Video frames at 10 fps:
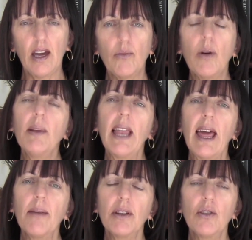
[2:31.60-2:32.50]
And what will
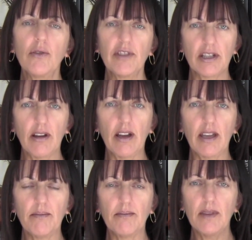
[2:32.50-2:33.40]
happen over
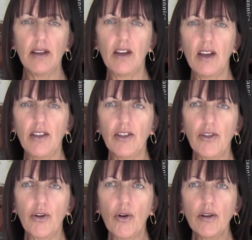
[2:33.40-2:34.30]
time, the
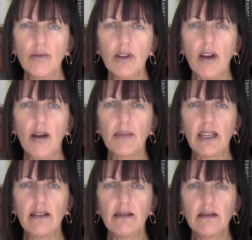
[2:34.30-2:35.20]
thought will come
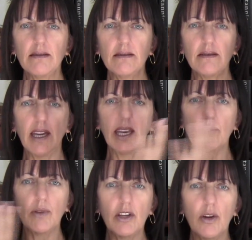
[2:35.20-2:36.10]
in and
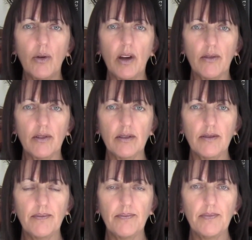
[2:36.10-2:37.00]
it will go out.
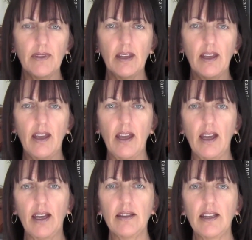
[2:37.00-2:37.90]

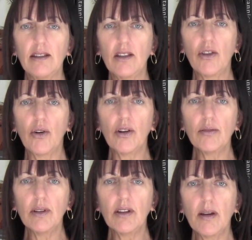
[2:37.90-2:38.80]
And then the
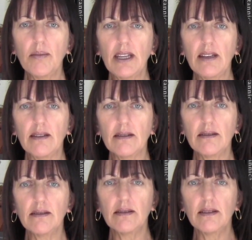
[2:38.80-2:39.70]
thought will come in
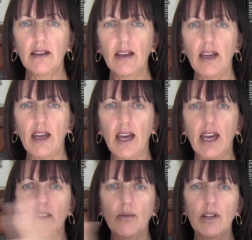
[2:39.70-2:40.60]

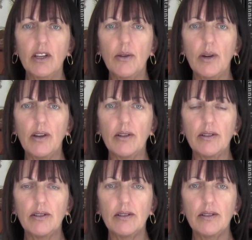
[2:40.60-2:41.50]
and it will go out.